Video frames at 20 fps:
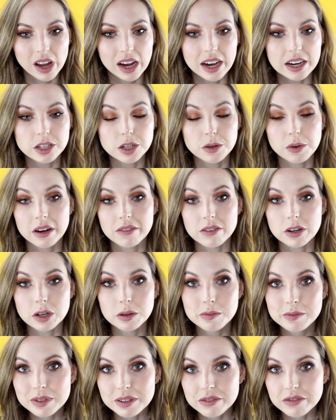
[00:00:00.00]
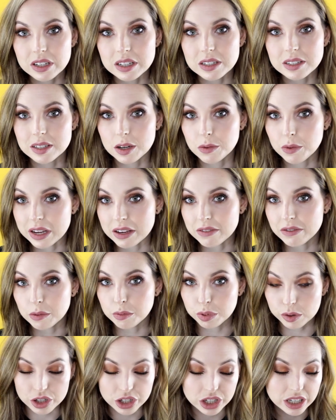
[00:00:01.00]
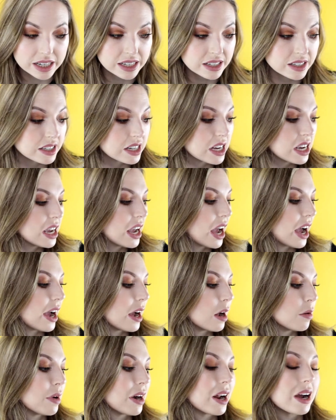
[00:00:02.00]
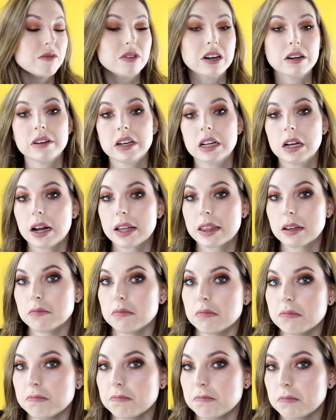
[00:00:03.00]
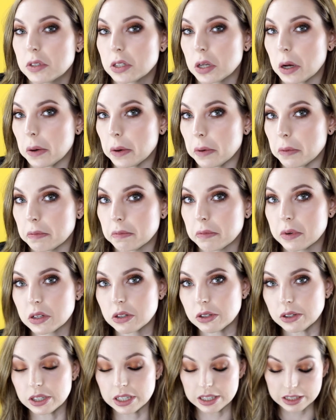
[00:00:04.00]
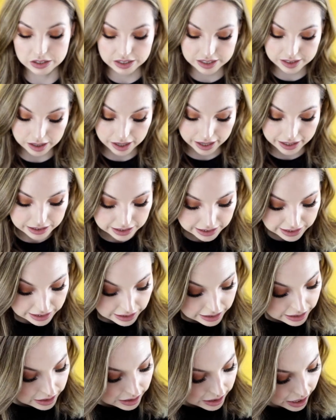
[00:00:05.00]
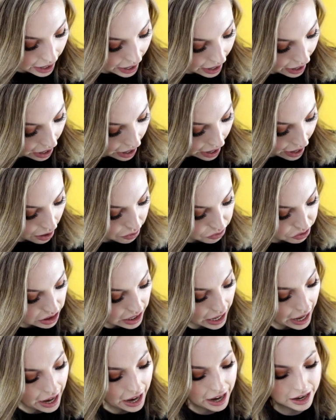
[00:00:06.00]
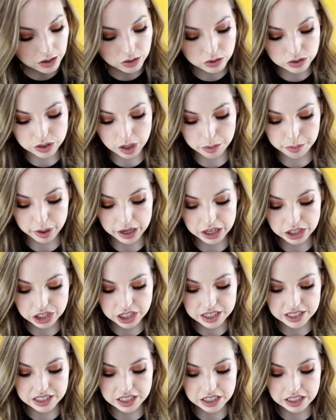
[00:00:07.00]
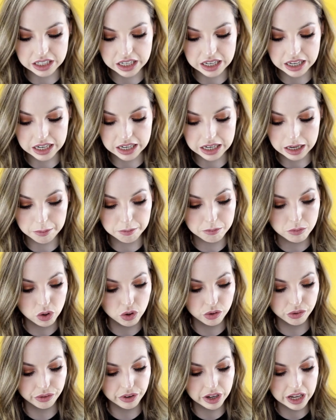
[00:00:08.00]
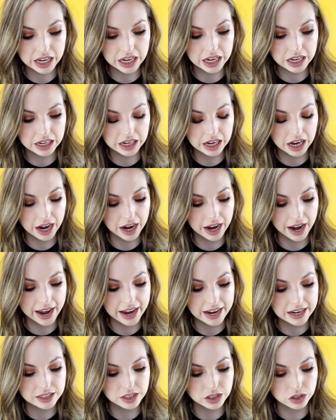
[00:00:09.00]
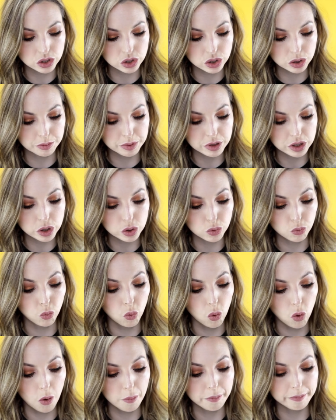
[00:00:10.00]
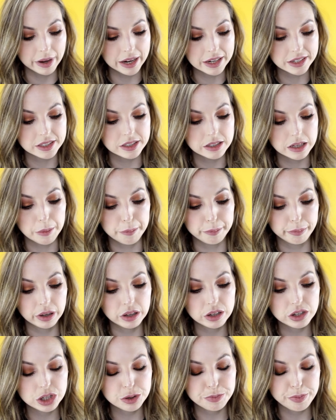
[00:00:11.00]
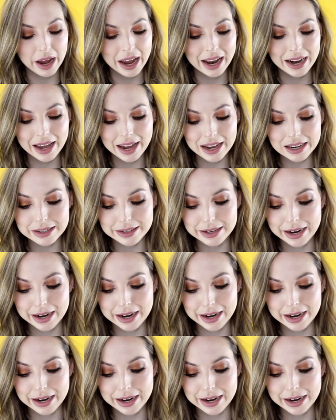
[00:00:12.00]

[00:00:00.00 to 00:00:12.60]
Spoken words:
I do have a number of the Zoeva brushes, and I really, really like them. So it's usually a good sign. After that, I also purchased the Morphe 8W Warm Master Blush Palette.